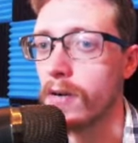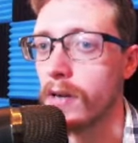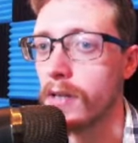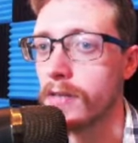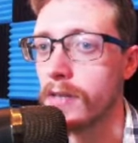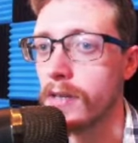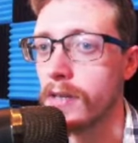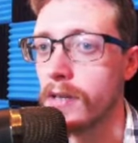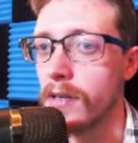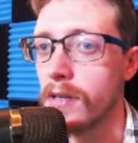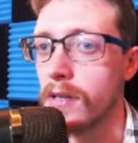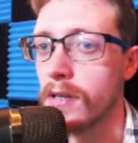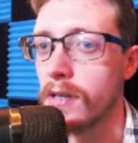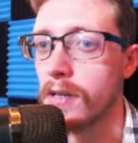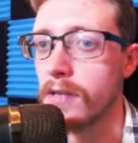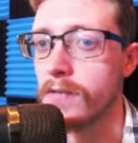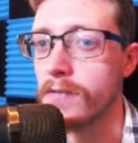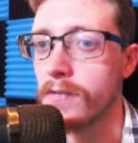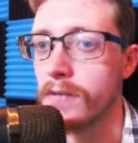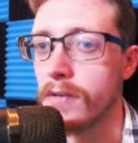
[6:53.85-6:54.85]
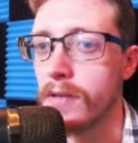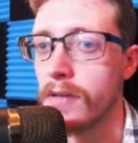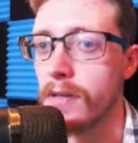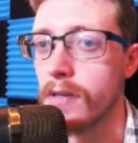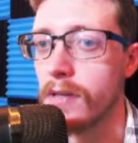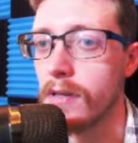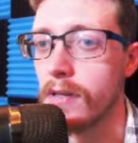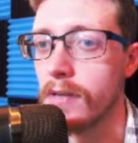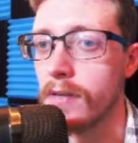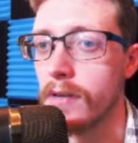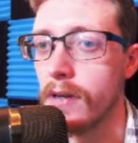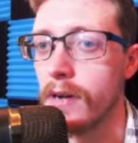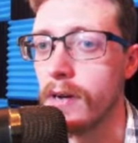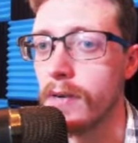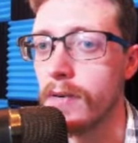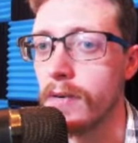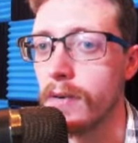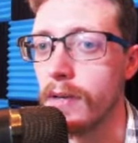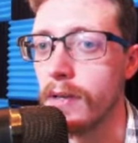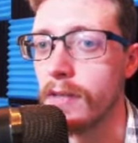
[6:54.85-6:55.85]
I think he's he's
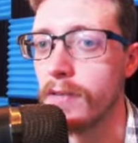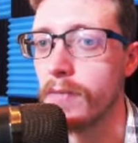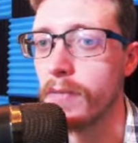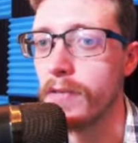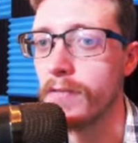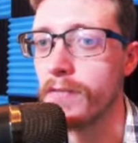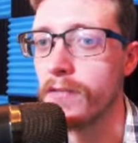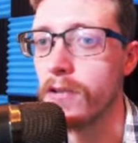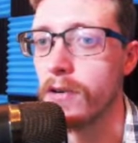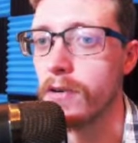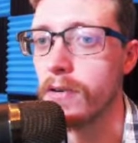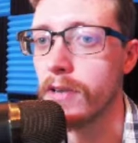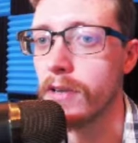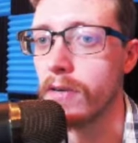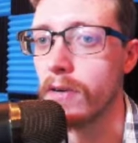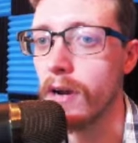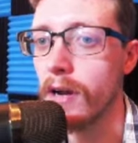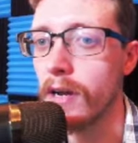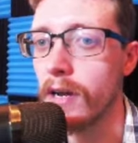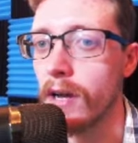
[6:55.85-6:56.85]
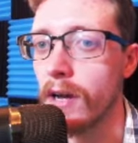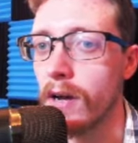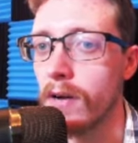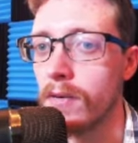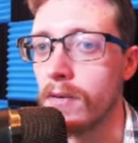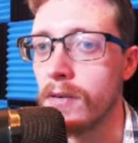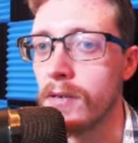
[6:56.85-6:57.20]
uh he's a bit flirty right now.